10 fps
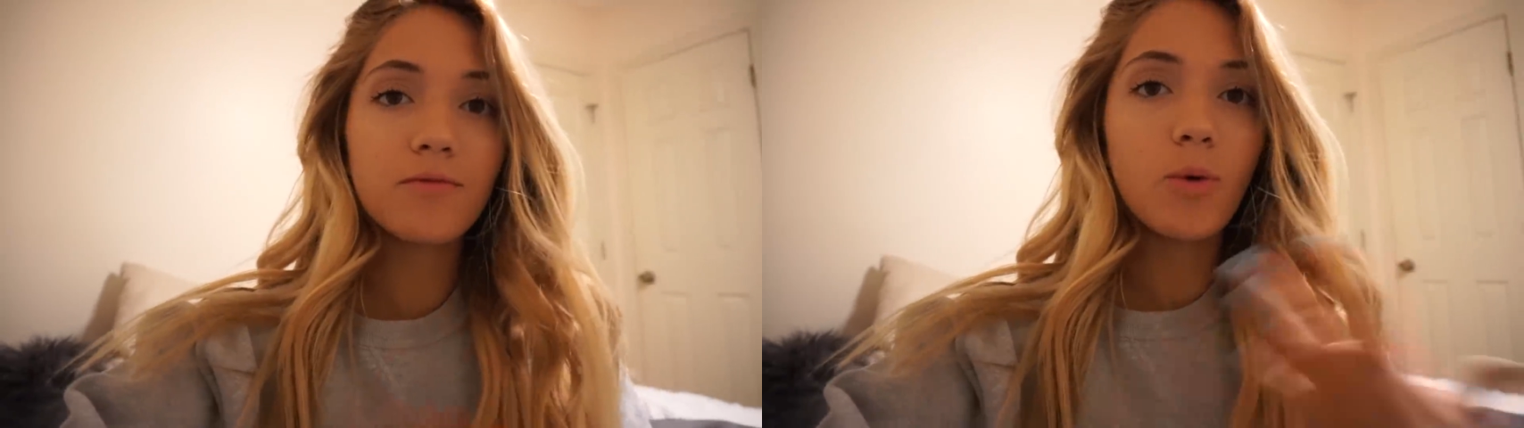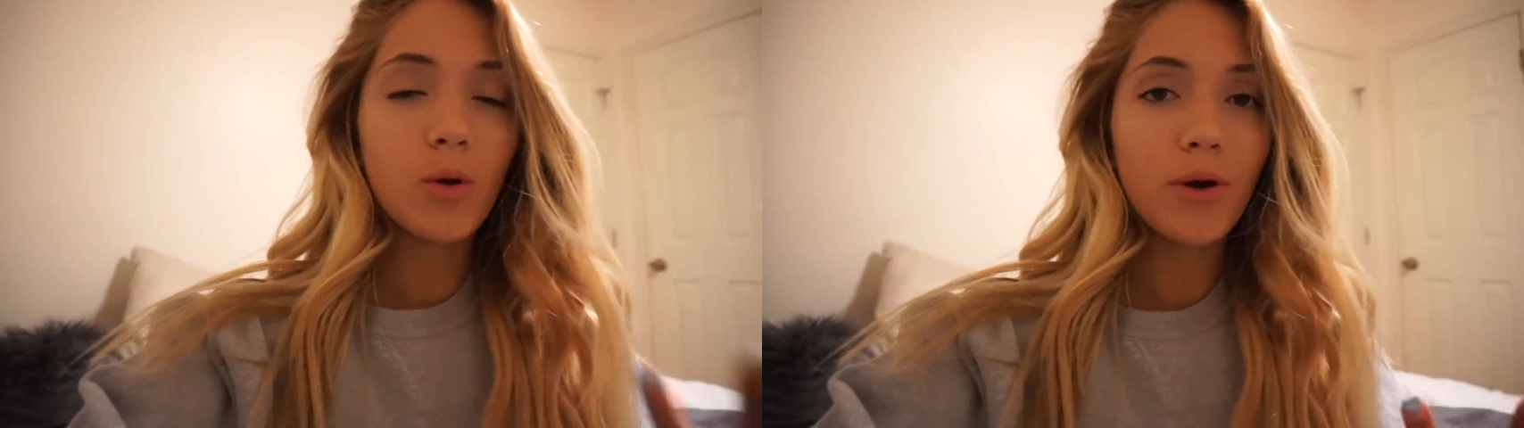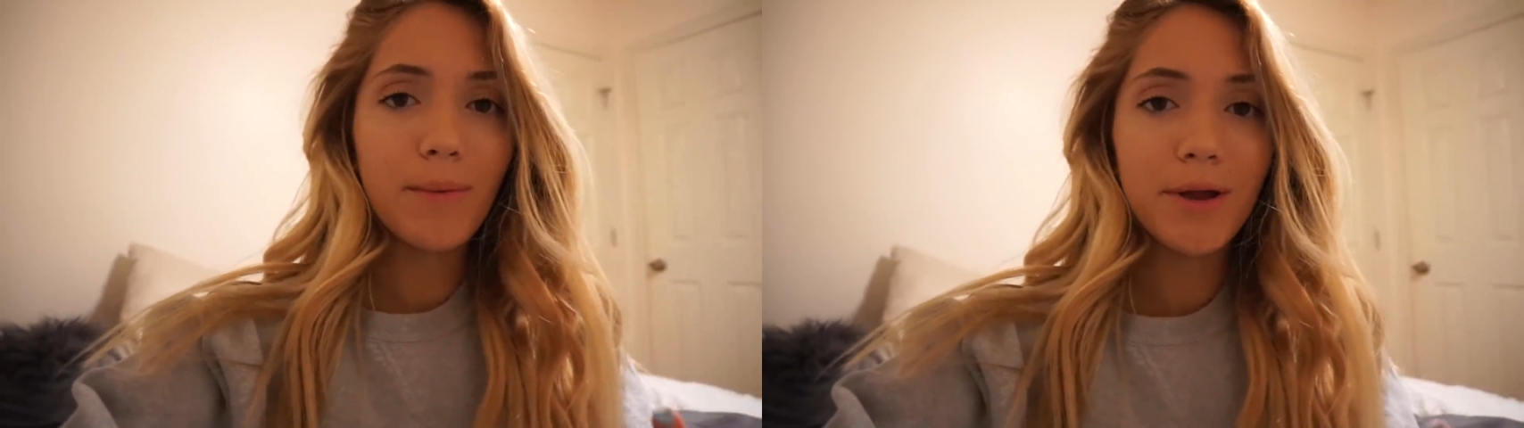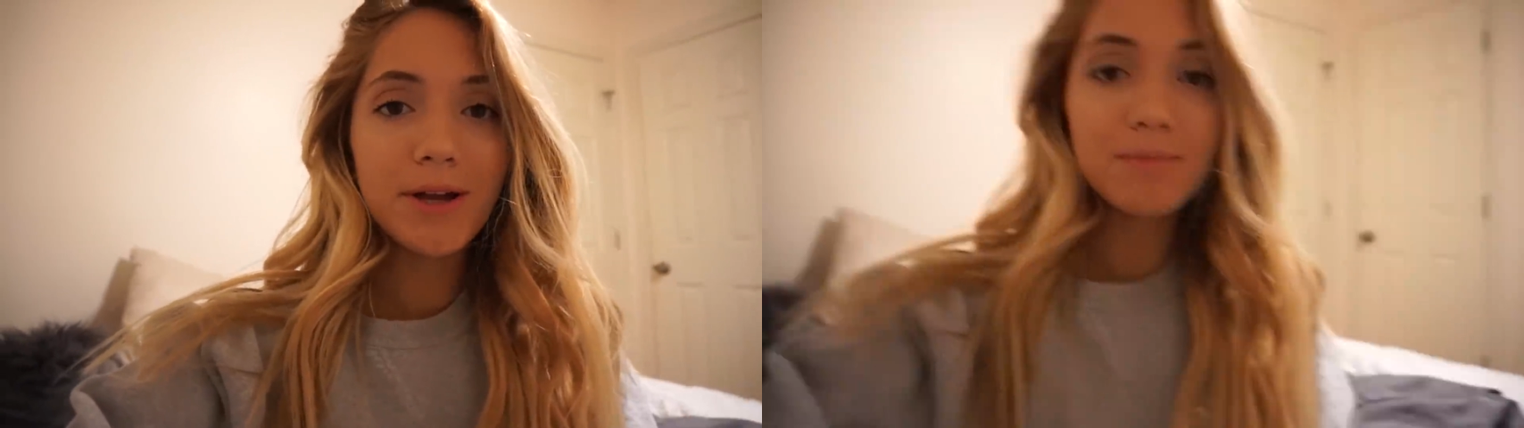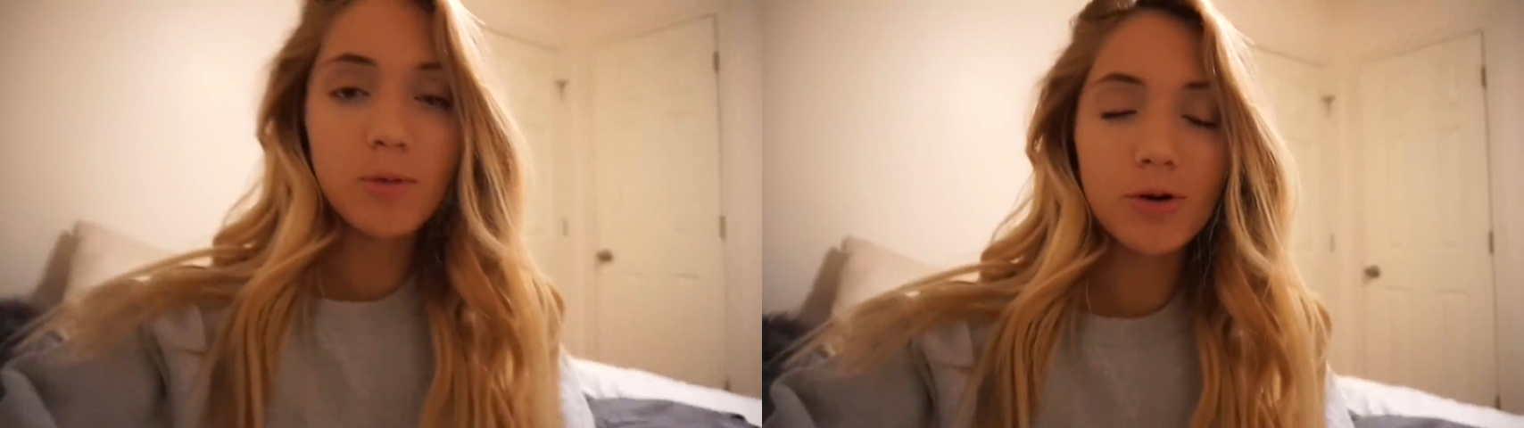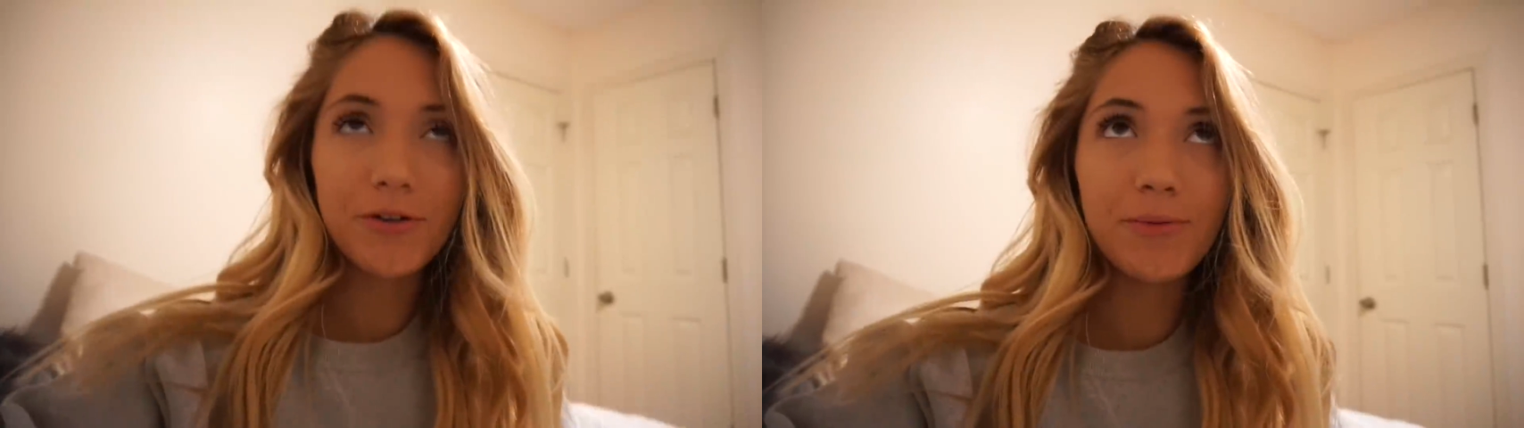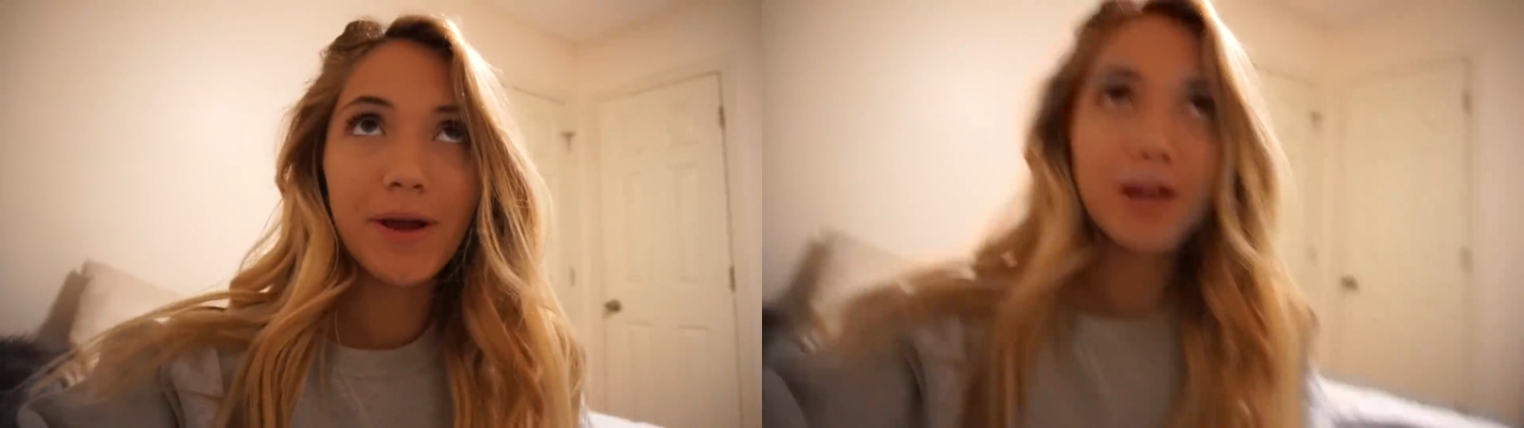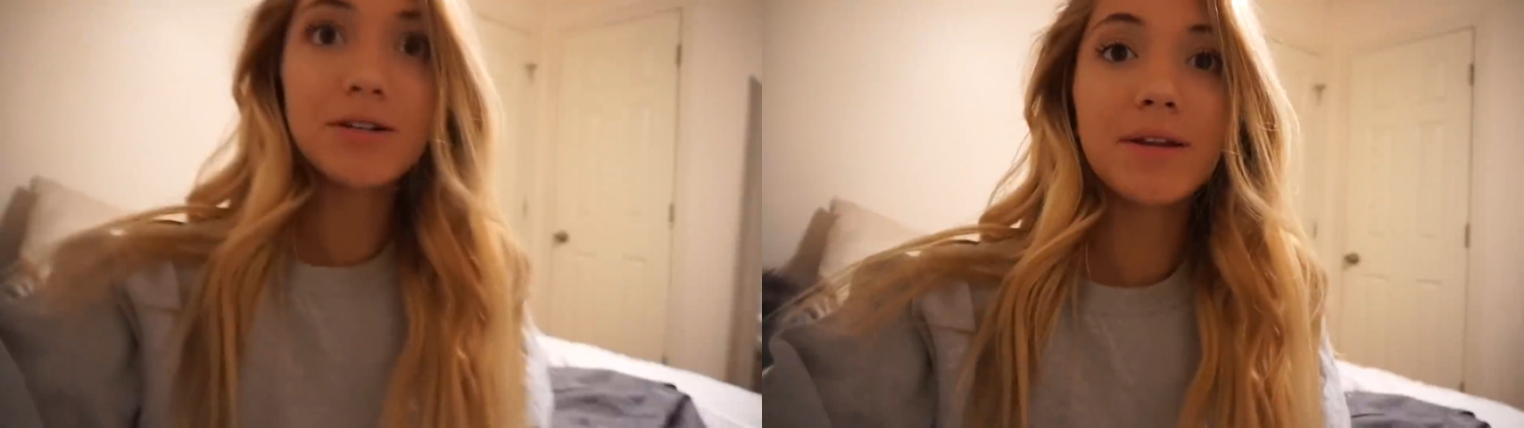want to wear makeup or do my
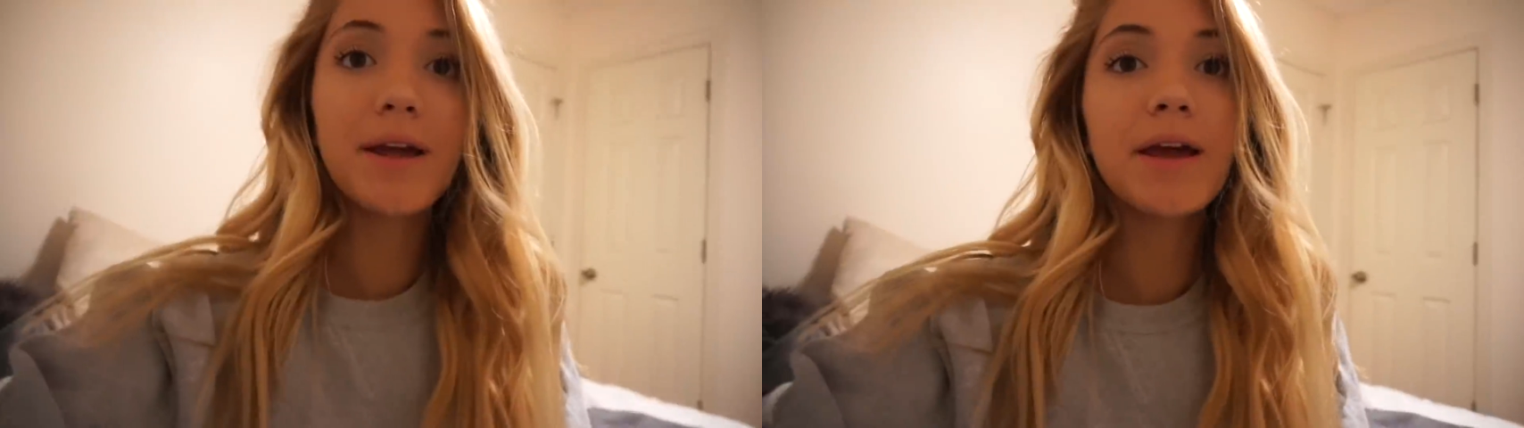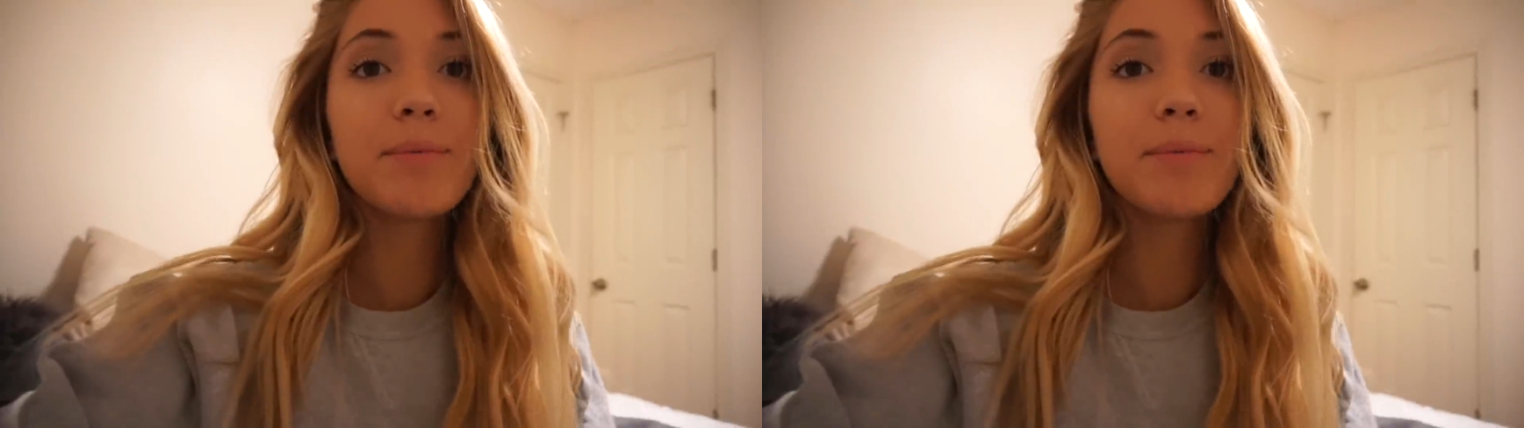hair today